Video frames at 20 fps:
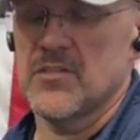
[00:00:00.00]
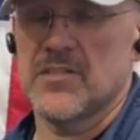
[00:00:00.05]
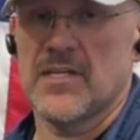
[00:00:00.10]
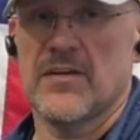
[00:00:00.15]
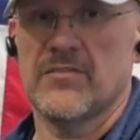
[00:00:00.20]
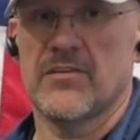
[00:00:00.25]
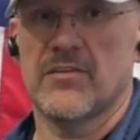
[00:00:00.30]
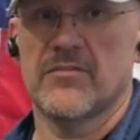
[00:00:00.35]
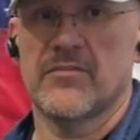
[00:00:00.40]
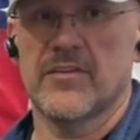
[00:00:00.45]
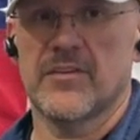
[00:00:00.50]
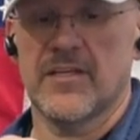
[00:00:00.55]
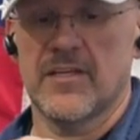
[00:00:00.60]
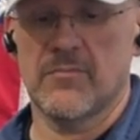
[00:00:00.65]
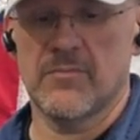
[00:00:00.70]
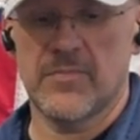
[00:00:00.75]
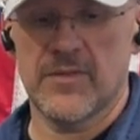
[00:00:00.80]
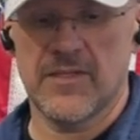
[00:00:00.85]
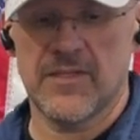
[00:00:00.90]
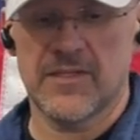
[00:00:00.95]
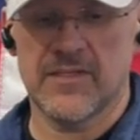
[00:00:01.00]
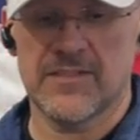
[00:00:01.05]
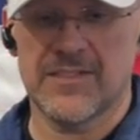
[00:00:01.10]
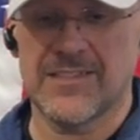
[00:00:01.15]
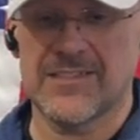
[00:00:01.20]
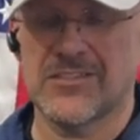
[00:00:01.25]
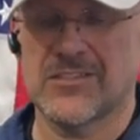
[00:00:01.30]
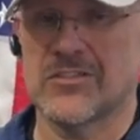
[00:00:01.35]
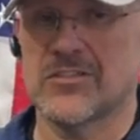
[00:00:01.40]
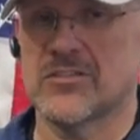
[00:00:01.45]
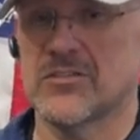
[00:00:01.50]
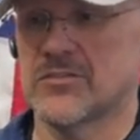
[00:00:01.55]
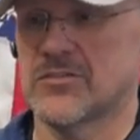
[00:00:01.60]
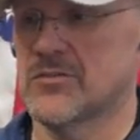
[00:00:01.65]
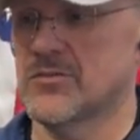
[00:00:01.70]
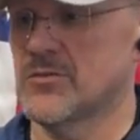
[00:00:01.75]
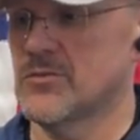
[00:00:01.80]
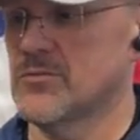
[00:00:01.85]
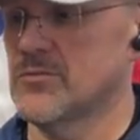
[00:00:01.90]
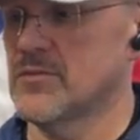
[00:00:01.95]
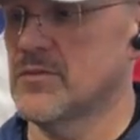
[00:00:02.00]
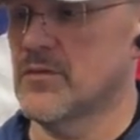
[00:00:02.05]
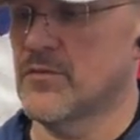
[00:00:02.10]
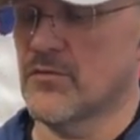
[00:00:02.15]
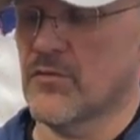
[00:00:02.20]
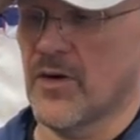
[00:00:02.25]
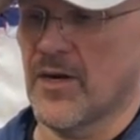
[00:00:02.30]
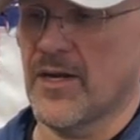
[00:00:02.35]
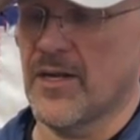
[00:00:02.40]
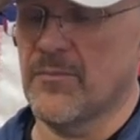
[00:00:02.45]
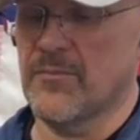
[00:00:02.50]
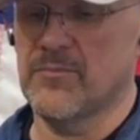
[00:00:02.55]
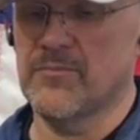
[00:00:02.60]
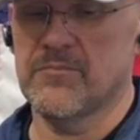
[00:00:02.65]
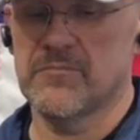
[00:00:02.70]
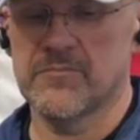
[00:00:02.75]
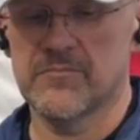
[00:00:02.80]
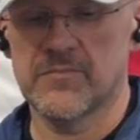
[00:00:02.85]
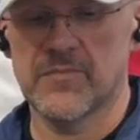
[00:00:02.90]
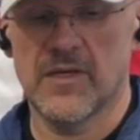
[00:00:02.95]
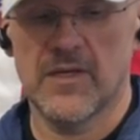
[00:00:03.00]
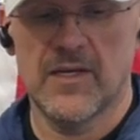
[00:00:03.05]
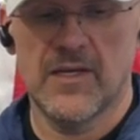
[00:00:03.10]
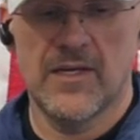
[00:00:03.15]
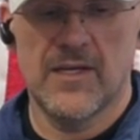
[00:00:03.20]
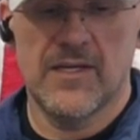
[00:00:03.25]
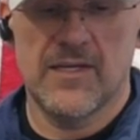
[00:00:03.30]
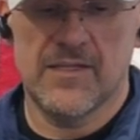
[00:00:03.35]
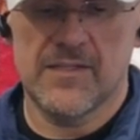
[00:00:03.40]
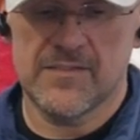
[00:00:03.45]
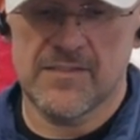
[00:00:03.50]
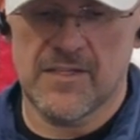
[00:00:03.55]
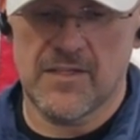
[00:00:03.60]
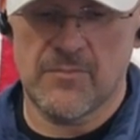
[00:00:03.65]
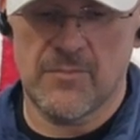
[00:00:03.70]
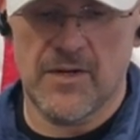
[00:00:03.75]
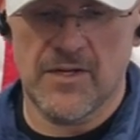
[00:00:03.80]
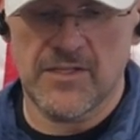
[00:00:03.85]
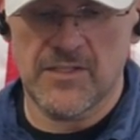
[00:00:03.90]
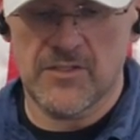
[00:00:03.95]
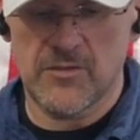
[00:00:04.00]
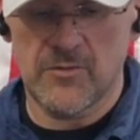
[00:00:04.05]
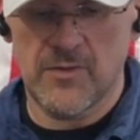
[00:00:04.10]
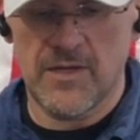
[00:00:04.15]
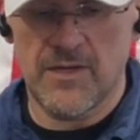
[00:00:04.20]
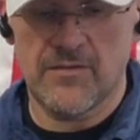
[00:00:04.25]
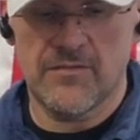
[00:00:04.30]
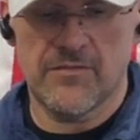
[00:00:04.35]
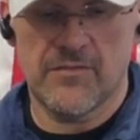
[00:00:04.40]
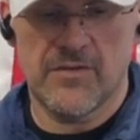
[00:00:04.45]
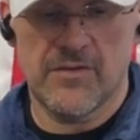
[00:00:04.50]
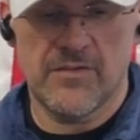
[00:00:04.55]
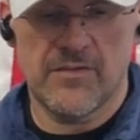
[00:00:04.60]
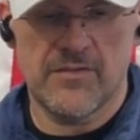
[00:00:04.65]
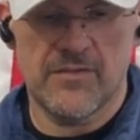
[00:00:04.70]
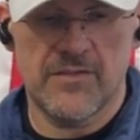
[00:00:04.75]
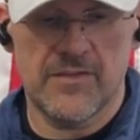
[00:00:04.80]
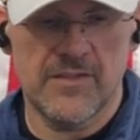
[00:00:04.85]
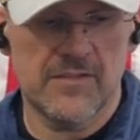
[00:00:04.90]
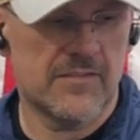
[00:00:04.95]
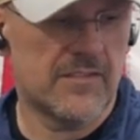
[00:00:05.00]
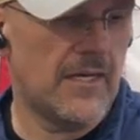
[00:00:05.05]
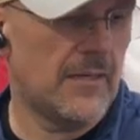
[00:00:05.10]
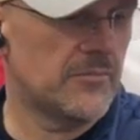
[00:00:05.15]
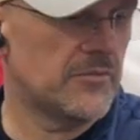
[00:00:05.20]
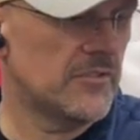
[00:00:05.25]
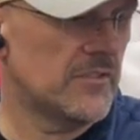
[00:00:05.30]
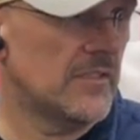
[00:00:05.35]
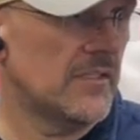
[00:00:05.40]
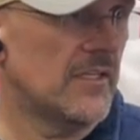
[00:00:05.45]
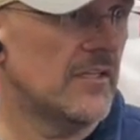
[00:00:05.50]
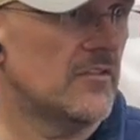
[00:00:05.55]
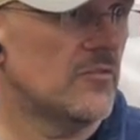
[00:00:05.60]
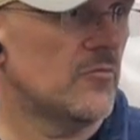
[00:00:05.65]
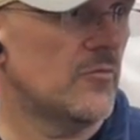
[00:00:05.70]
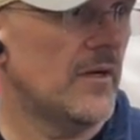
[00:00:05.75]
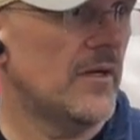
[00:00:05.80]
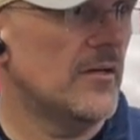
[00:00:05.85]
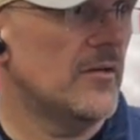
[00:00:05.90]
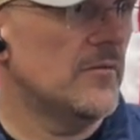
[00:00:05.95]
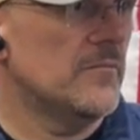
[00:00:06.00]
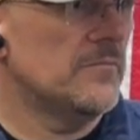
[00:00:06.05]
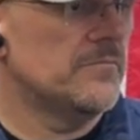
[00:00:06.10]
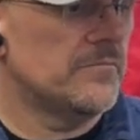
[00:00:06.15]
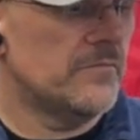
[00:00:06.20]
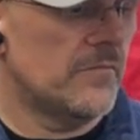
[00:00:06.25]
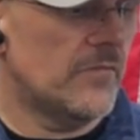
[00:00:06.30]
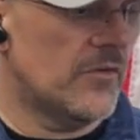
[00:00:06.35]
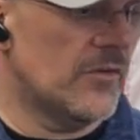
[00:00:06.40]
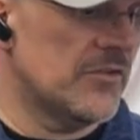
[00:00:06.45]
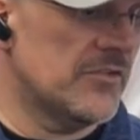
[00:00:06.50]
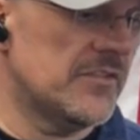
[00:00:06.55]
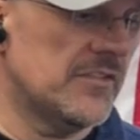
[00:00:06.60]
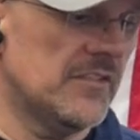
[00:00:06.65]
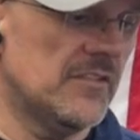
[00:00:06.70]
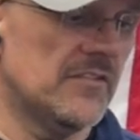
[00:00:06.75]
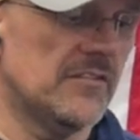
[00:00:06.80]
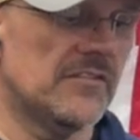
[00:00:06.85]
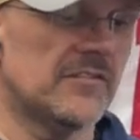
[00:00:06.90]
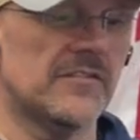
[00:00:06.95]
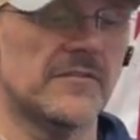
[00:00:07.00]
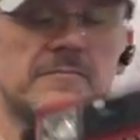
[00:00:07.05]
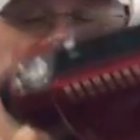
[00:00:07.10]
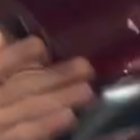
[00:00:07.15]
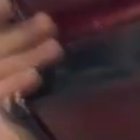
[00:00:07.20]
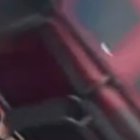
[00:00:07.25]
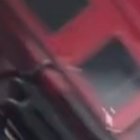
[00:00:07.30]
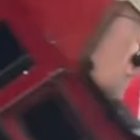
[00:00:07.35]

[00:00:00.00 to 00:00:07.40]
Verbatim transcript: just have everything be attached to the frame instead of the body, you have this option as well versus